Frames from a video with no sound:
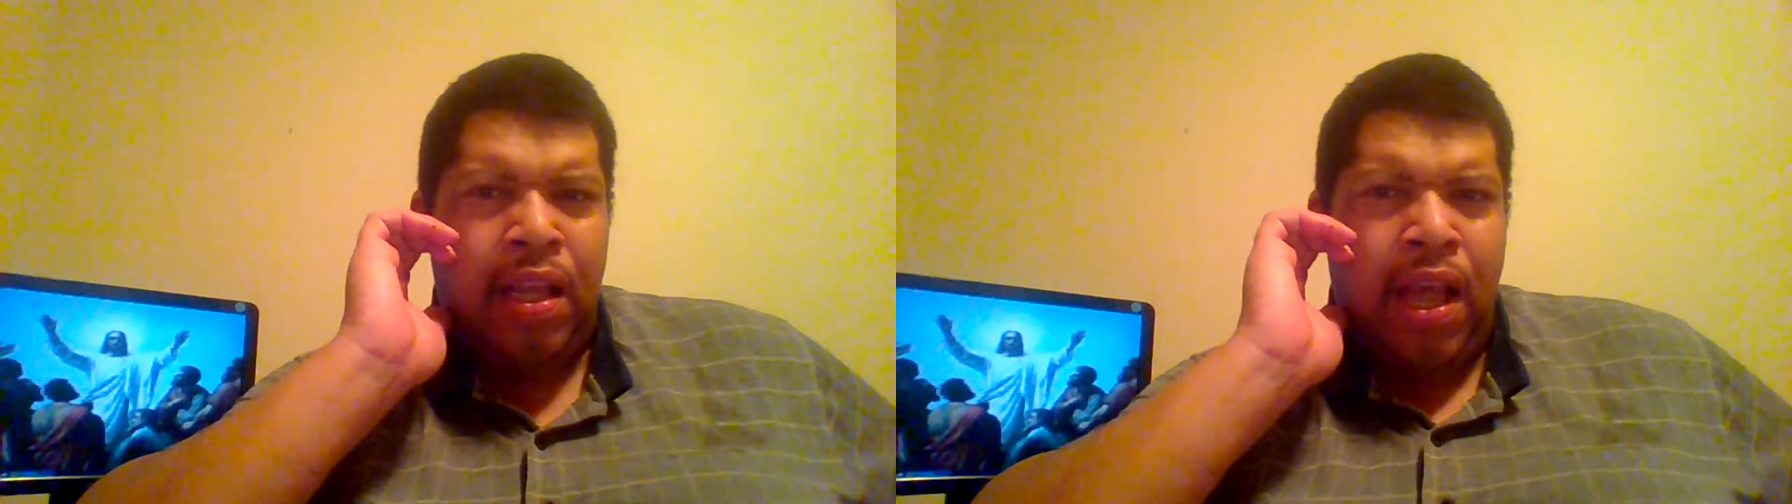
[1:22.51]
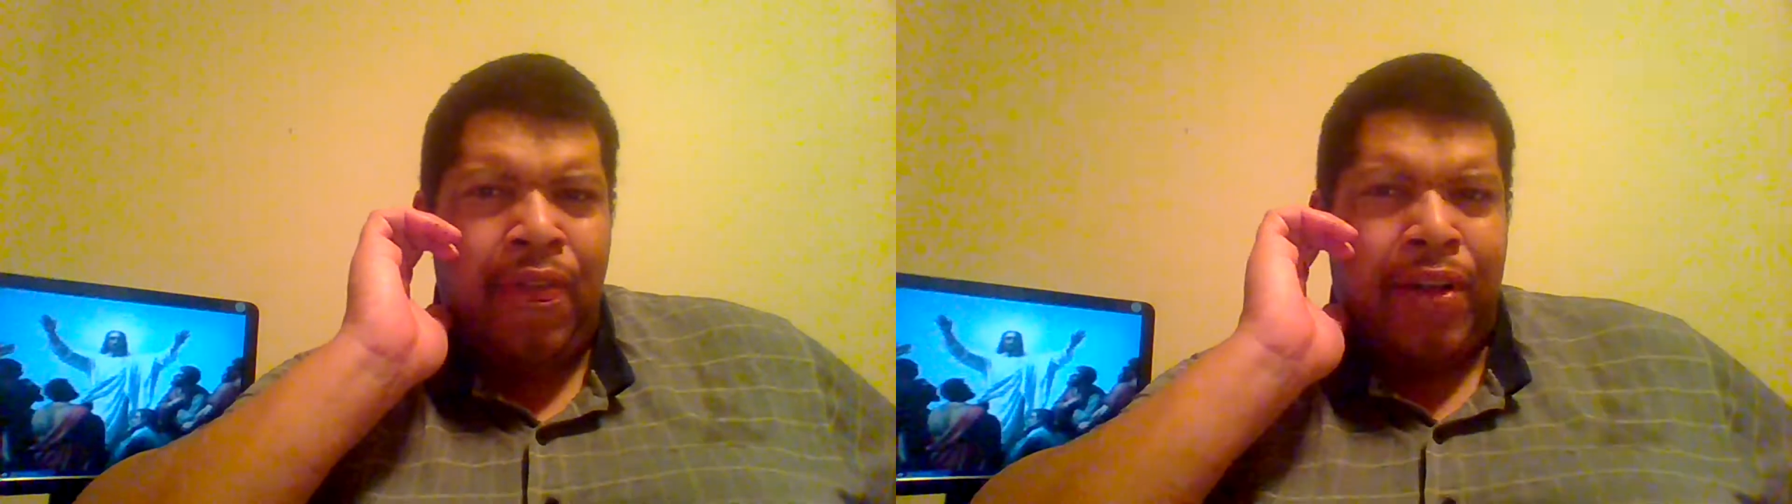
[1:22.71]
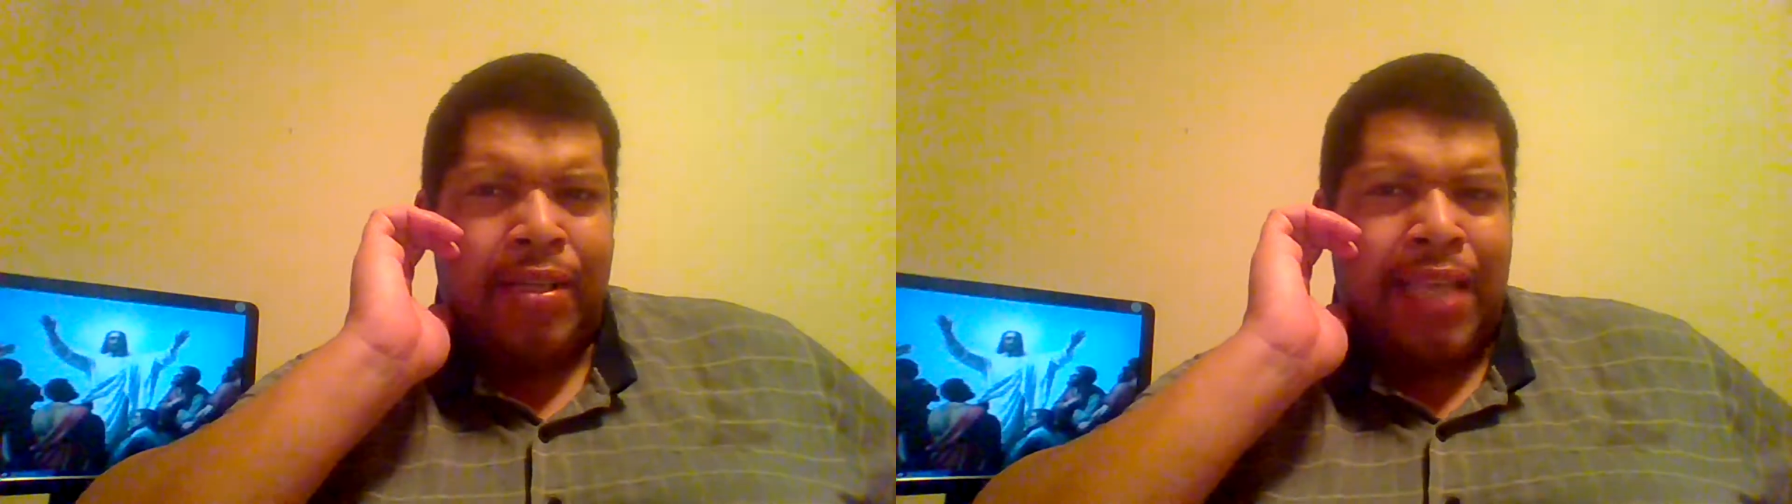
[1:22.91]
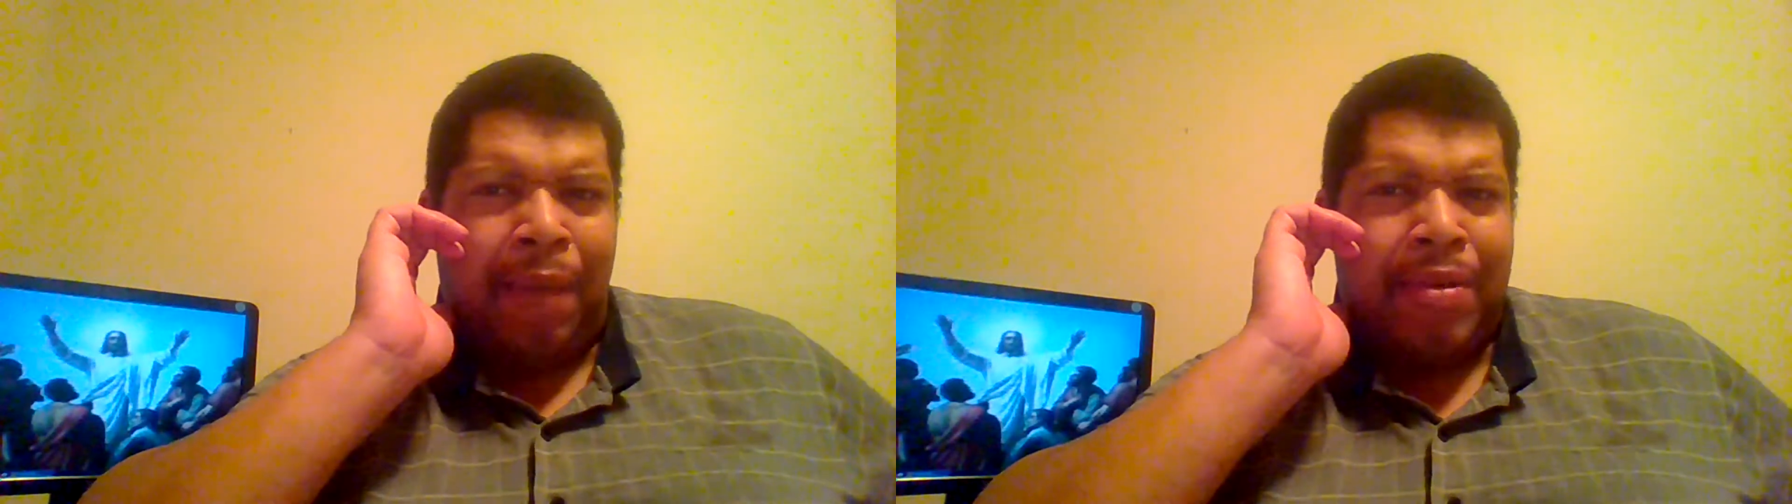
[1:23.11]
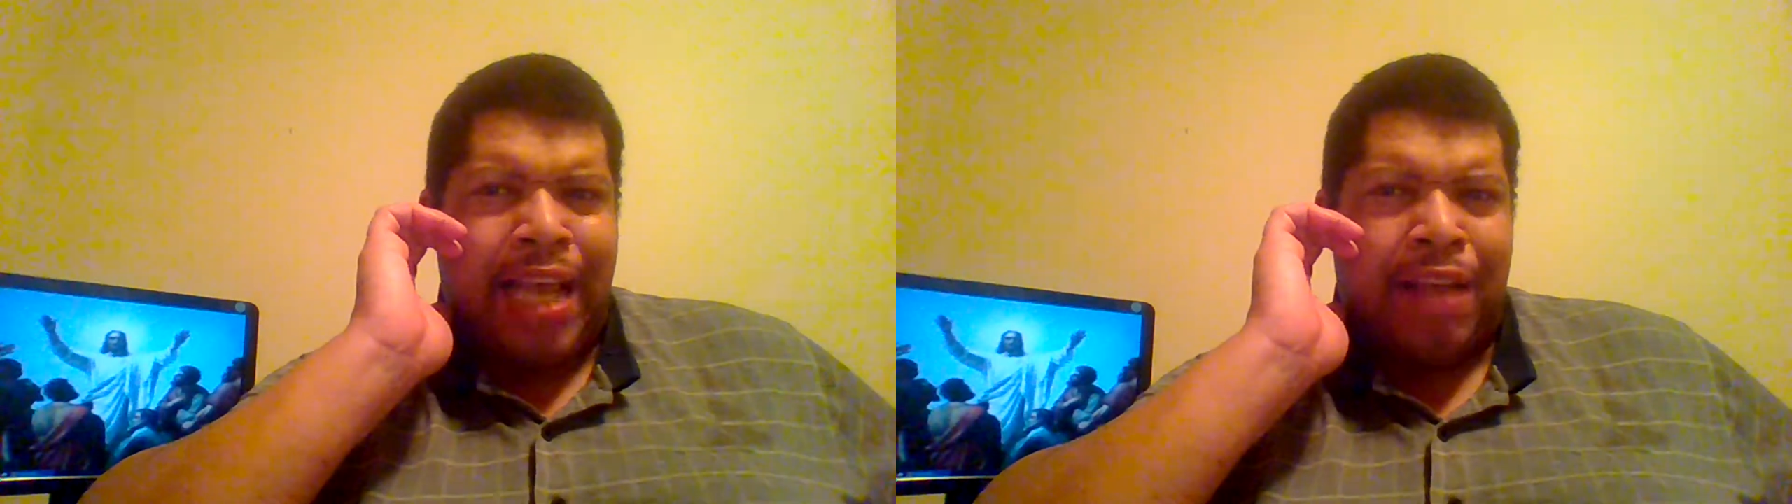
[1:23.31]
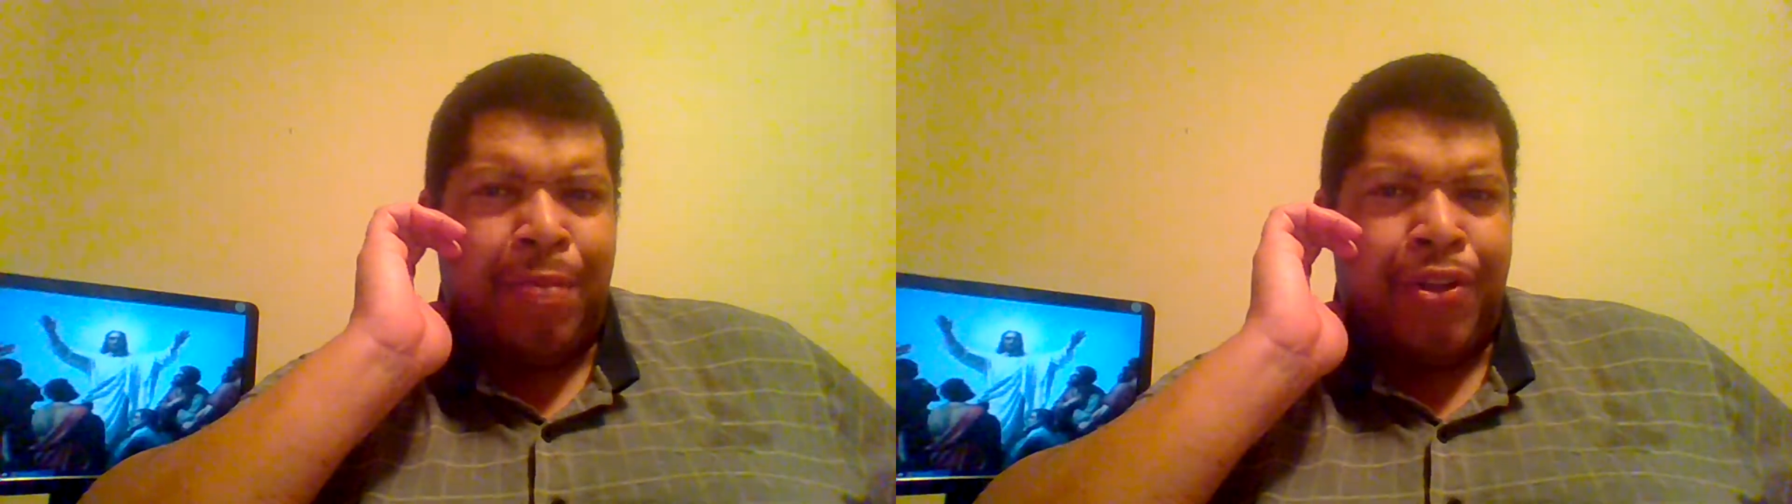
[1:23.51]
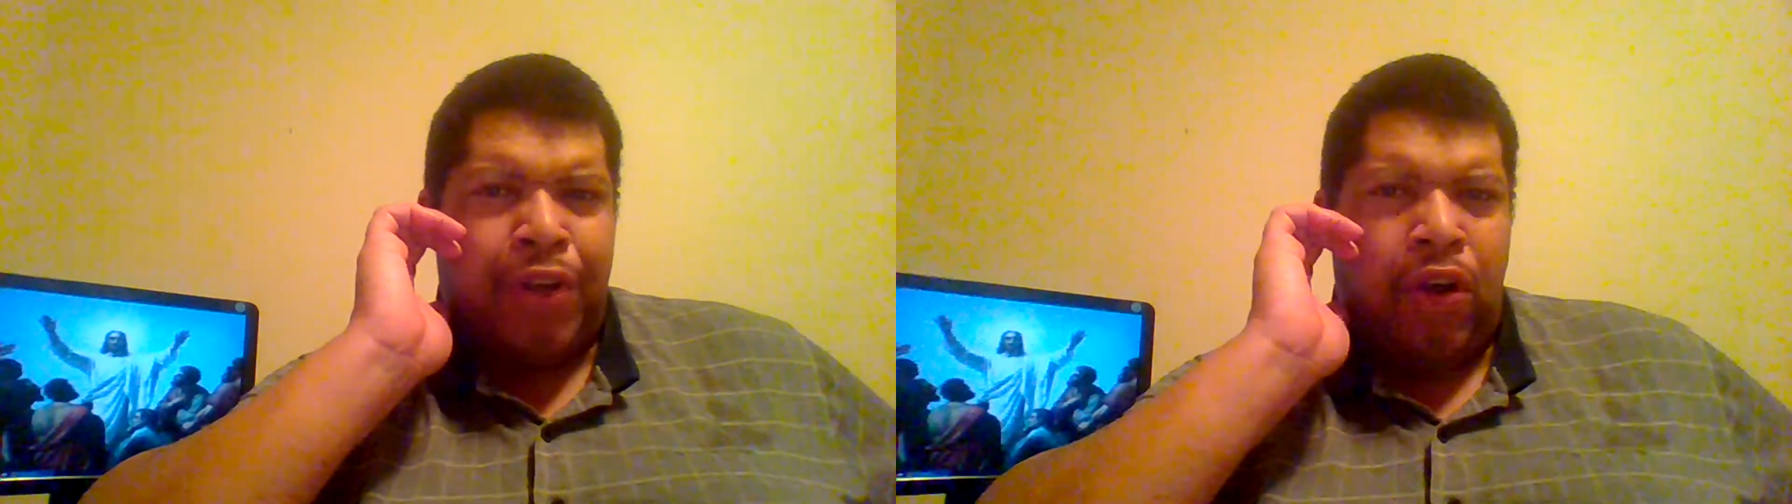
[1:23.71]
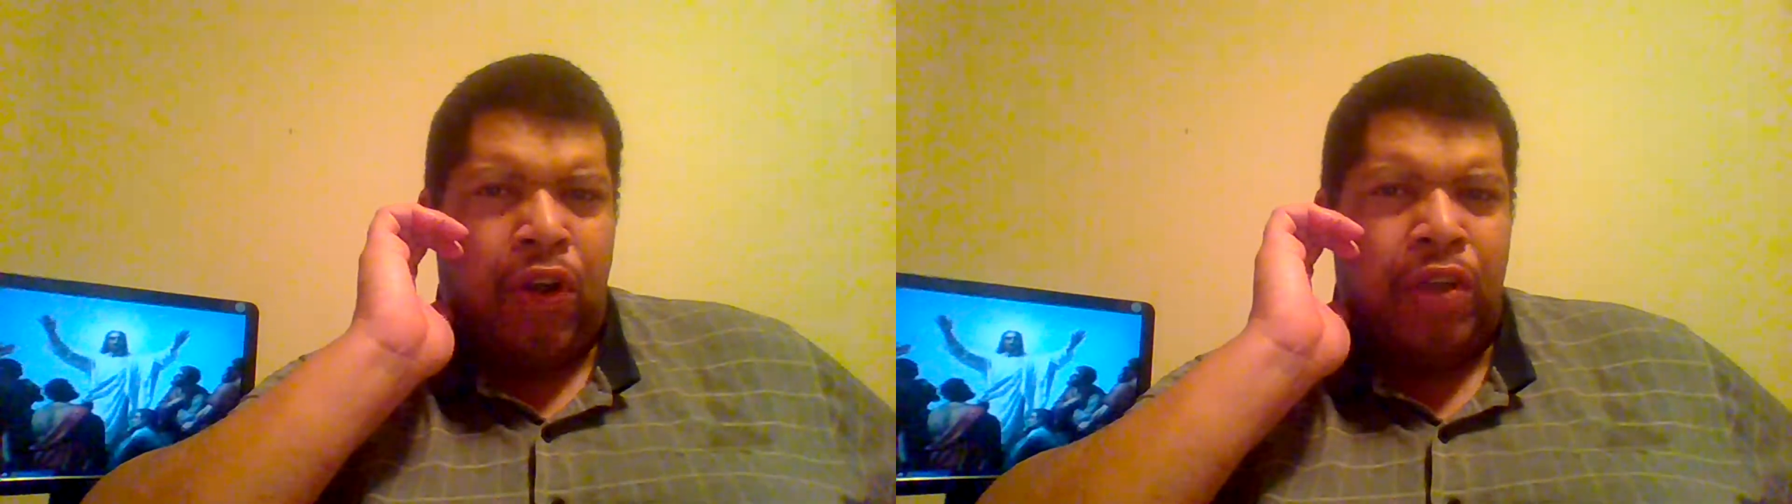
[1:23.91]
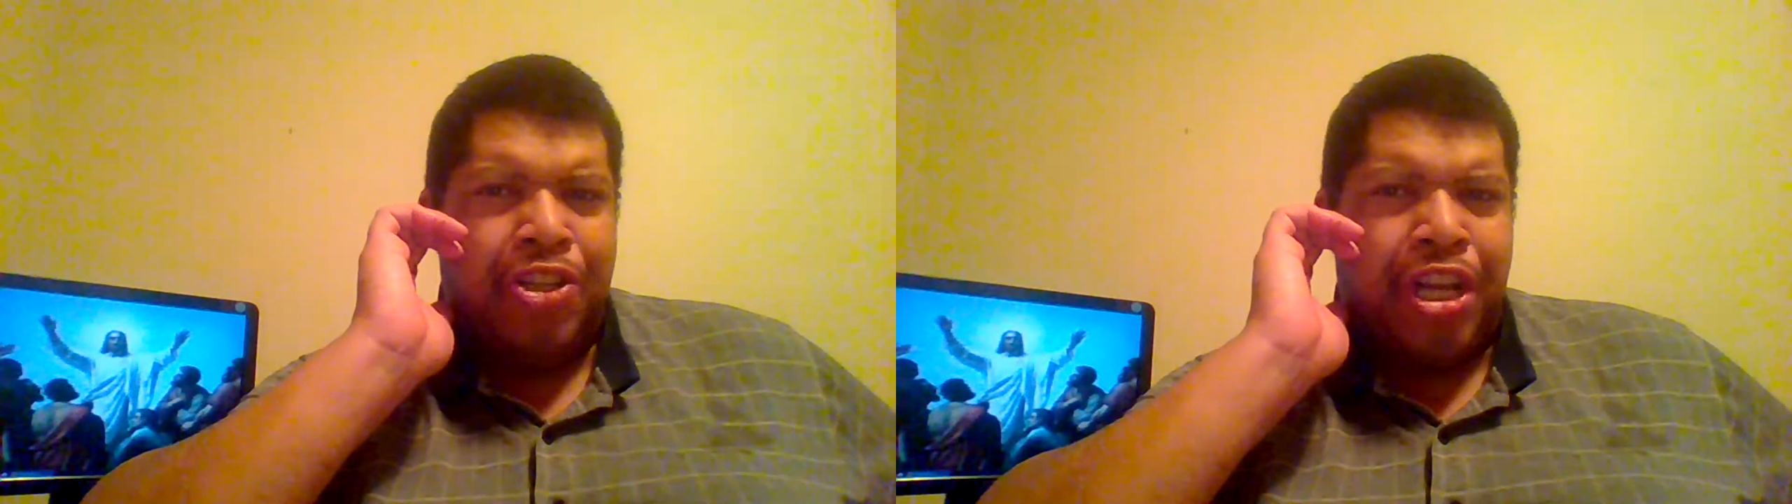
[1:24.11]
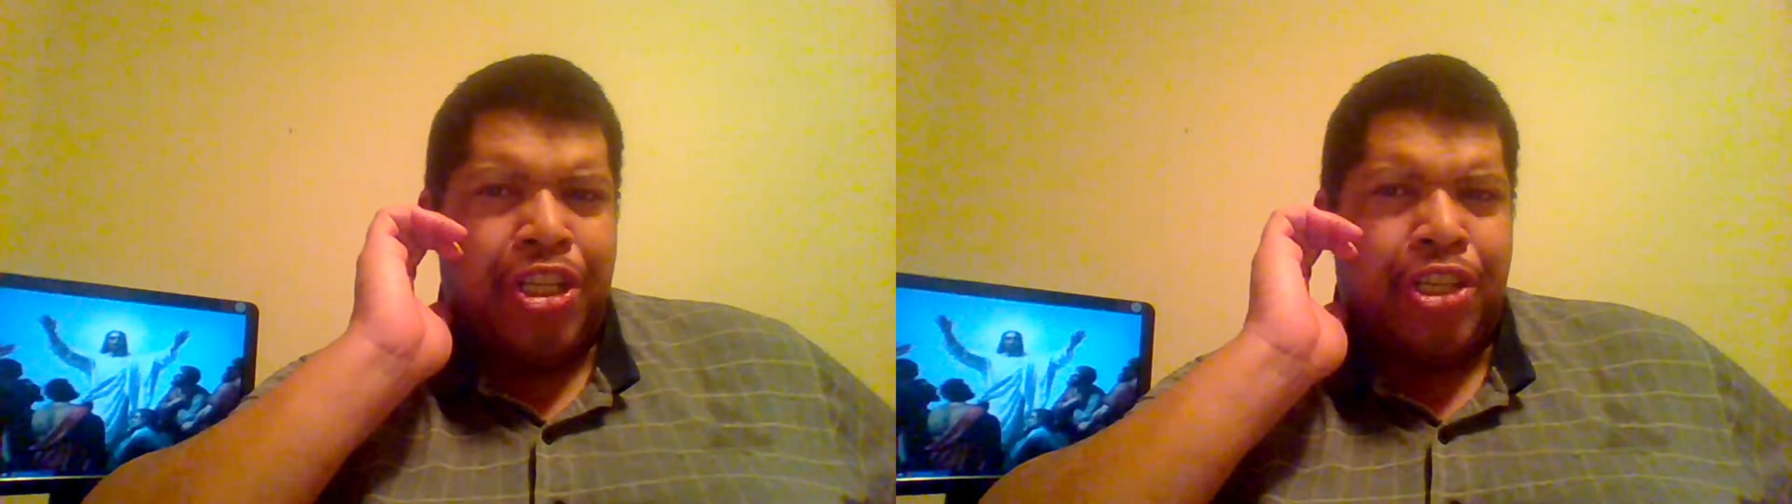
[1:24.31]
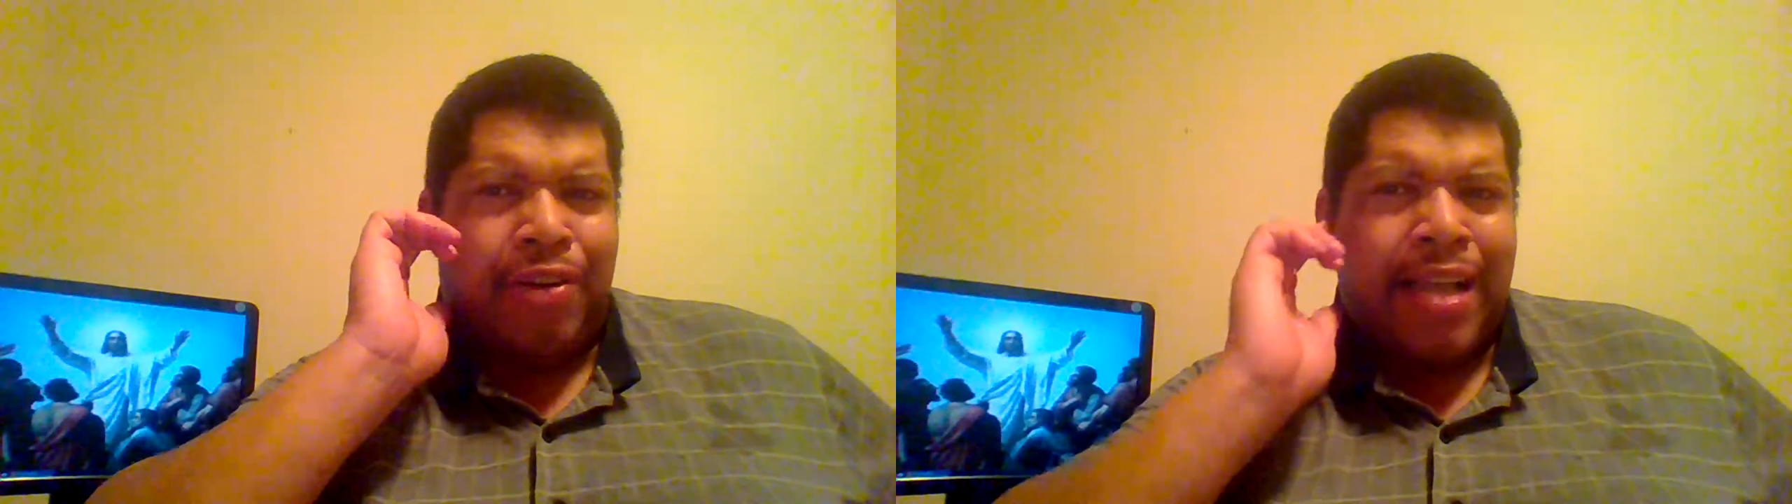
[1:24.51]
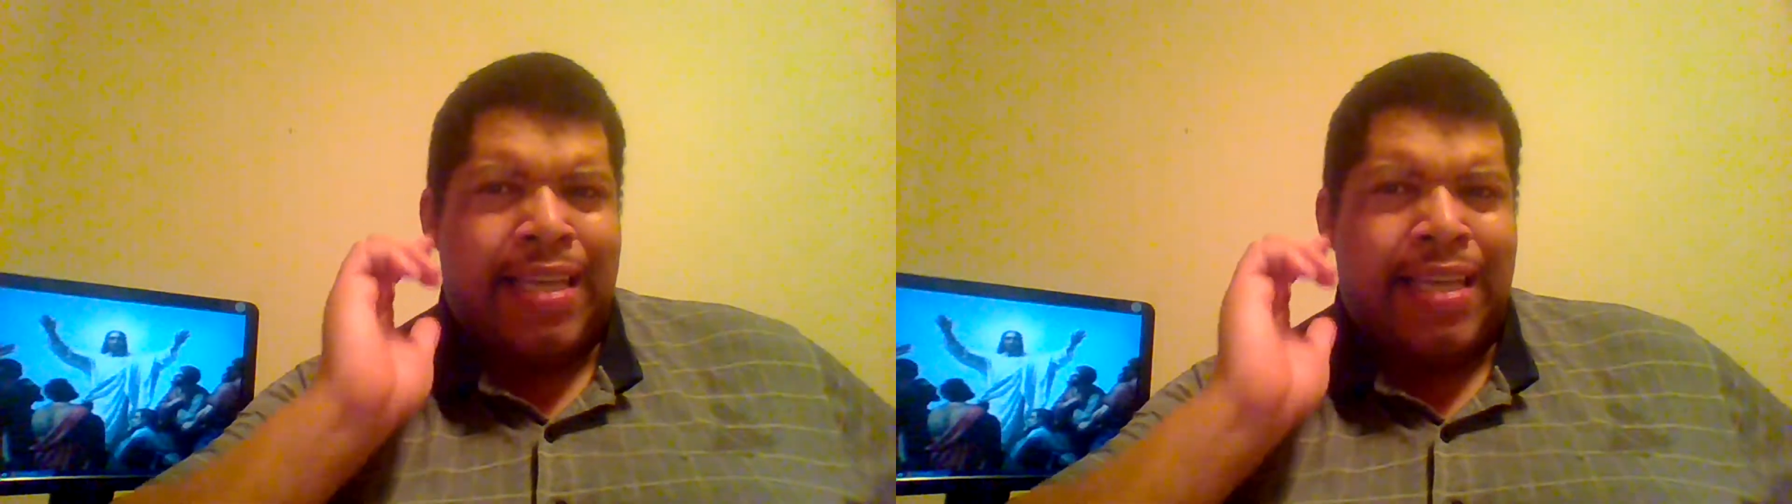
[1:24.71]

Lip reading: the disciples have been told Jesus Christ